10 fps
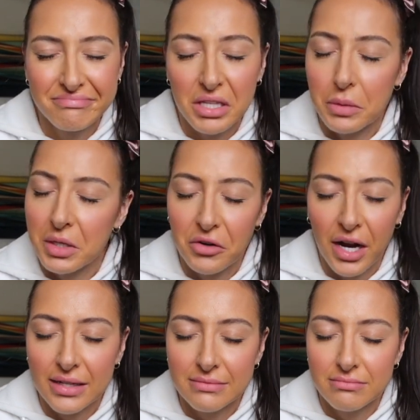It'll be
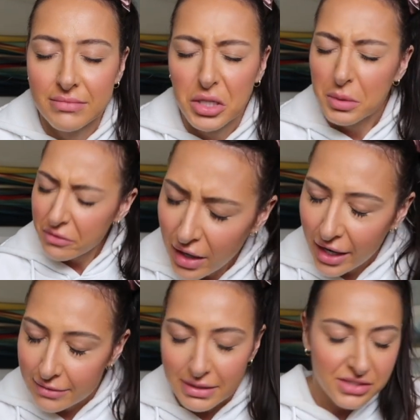great.
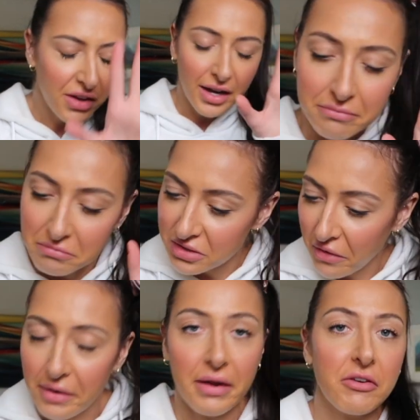It's fine
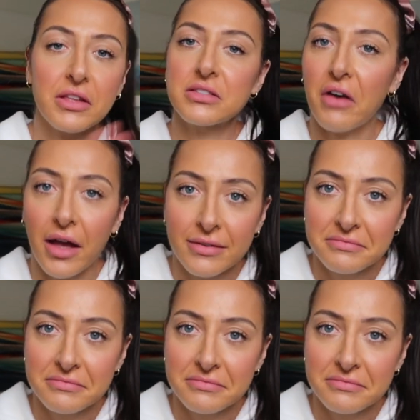fine. Everything's fine.